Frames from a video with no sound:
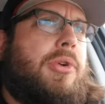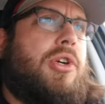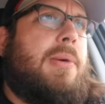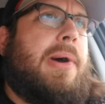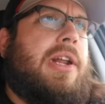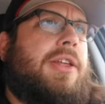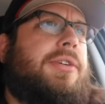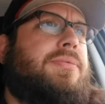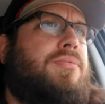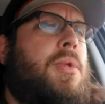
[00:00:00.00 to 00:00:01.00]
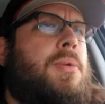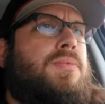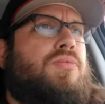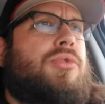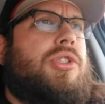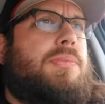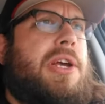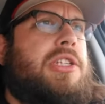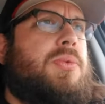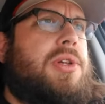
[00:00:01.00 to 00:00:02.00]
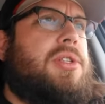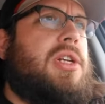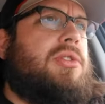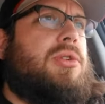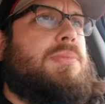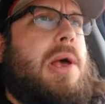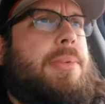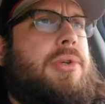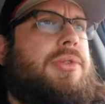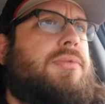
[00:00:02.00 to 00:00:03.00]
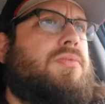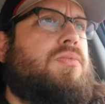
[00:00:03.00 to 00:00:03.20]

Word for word: try a bite of the spicy one, see if those peppers